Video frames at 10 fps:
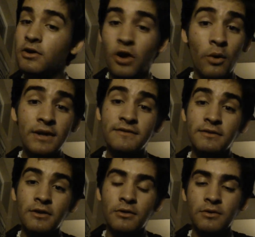going to
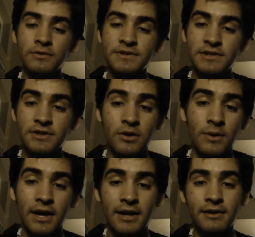locals just to
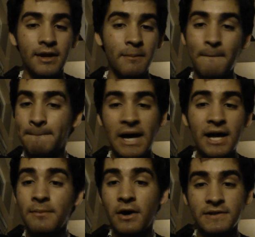go ahead and buy
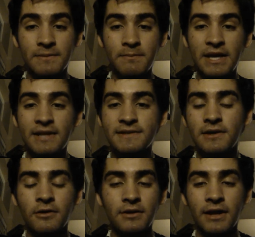a box of pizza
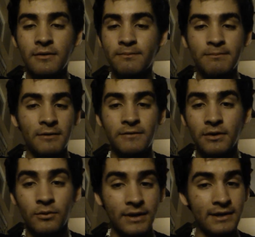or
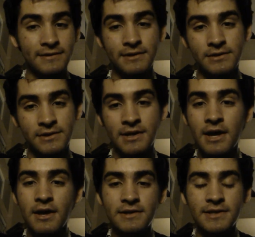buffalo wings, and just
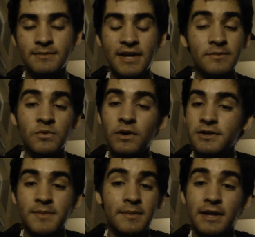sometimes
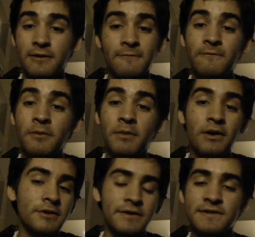watch maybe the
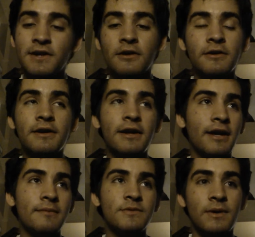football or the soccer
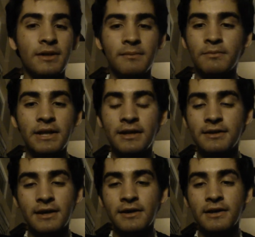games while I'm
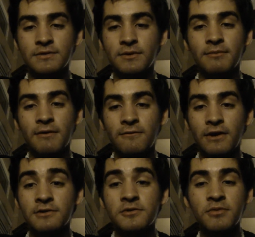playing against one of my
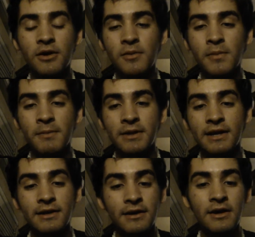friends who's probably playing